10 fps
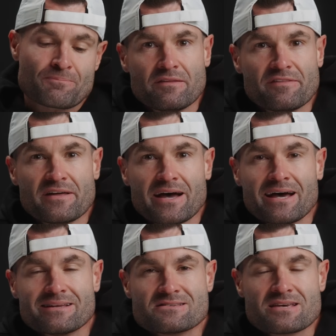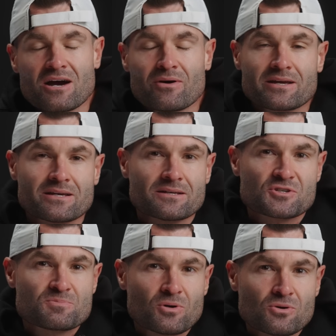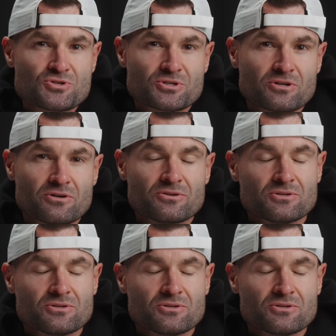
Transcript: And that is how I get exposure